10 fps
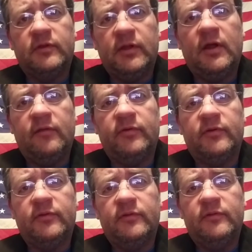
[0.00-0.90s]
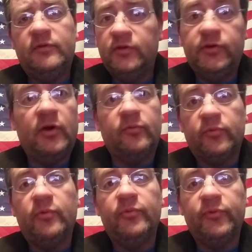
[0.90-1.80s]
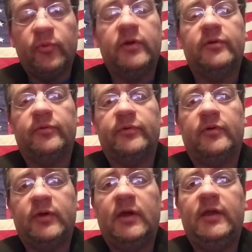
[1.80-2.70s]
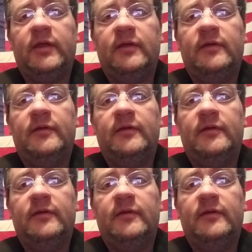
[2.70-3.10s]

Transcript: Get over it. You don't rule the world, okay?